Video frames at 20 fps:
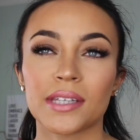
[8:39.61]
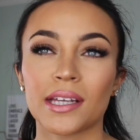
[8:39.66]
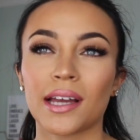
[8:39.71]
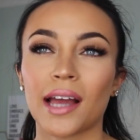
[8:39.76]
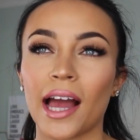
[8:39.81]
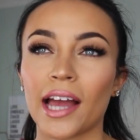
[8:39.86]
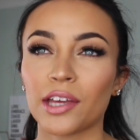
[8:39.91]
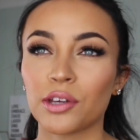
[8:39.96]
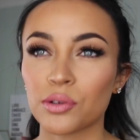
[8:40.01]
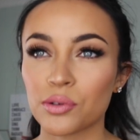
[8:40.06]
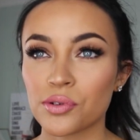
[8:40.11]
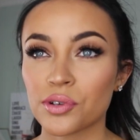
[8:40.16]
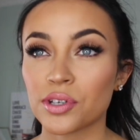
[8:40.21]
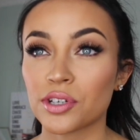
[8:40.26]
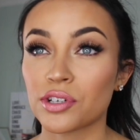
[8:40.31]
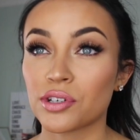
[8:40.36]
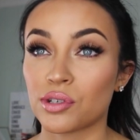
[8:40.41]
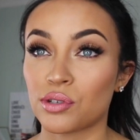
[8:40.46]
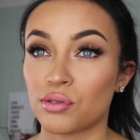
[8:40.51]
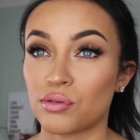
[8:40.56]
Like I usually
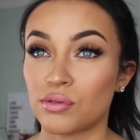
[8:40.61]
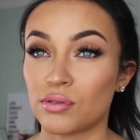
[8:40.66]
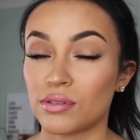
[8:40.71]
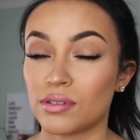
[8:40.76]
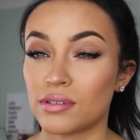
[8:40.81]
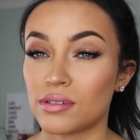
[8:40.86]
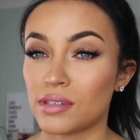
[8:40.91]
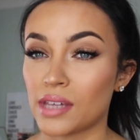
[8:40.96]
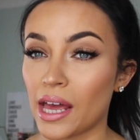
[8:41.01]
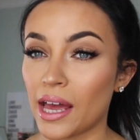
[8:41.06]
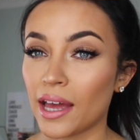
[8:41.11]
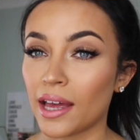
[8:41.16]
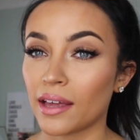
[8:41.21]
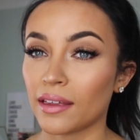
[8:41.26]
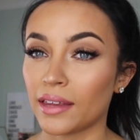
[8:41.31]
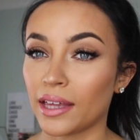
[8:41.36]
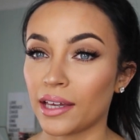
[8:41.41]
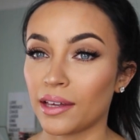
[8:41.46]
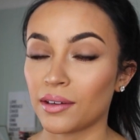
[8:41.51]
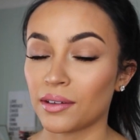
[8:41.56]
just say
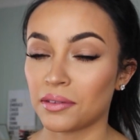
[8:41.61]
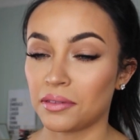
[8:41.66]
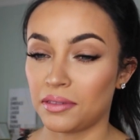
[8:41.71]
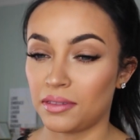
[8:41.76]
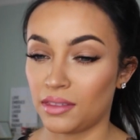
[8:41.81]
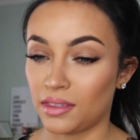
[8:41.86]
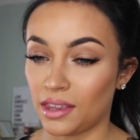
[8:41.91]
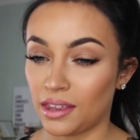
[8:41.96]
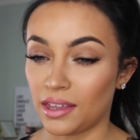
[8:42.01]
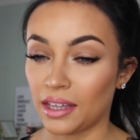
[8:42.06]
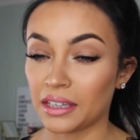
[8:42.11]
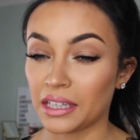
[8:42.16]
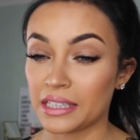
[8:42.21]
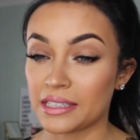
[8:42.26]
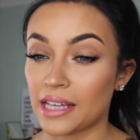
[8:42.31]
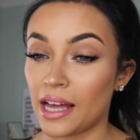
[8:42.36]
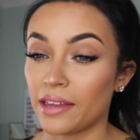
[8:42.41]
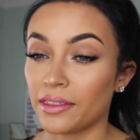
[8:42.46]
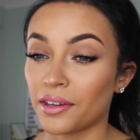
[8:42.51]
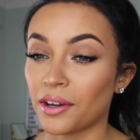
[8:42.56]
like the thing
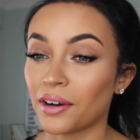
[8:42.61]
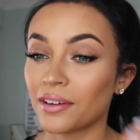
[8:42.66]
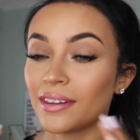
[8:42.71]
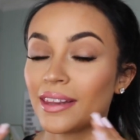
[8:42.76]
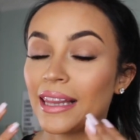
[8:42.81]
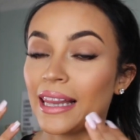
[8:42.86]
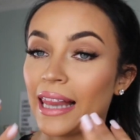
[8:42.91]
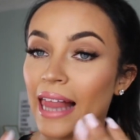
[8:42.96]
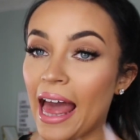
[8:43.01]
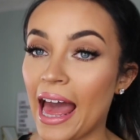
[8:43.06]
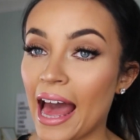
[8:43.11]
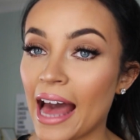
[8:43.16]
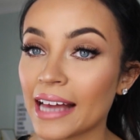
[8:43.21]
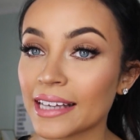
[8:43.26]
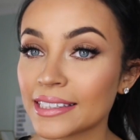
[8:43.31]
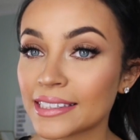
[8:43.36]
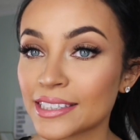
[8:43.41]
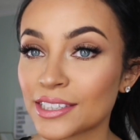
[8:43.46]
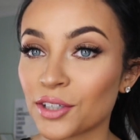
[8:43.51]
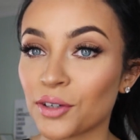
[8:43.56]
that's on there
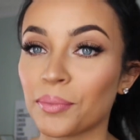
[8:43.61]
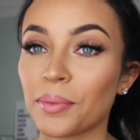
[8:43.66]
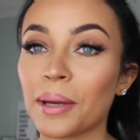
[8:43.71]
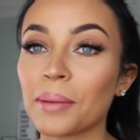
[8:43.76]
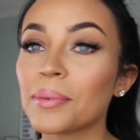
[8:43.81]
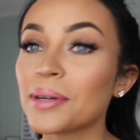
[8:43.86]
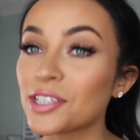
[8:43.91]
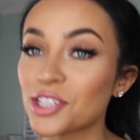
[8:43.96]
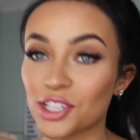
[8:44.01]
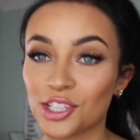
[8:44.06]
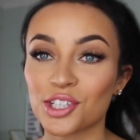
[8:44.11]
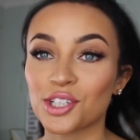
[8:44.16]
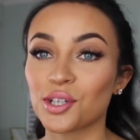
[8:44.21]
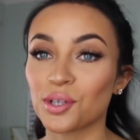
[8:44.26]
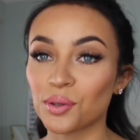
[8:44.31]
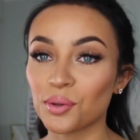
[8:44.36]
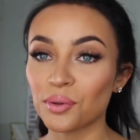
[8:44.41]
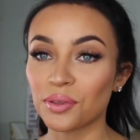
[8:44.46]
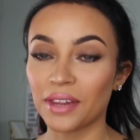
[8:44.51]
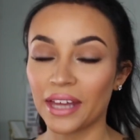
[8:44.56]
last or maybe just
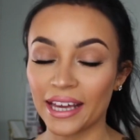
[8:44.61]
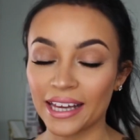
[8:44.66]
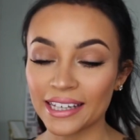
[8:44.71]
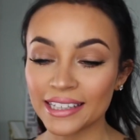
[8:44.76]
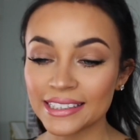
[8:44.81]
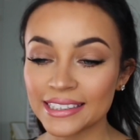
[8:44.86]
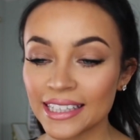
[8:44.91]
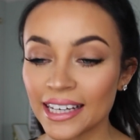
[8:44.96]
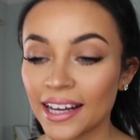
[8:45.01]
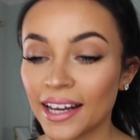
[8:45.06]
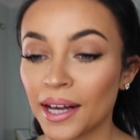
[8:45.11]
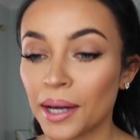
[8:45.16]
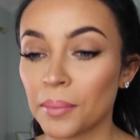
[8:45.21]
two things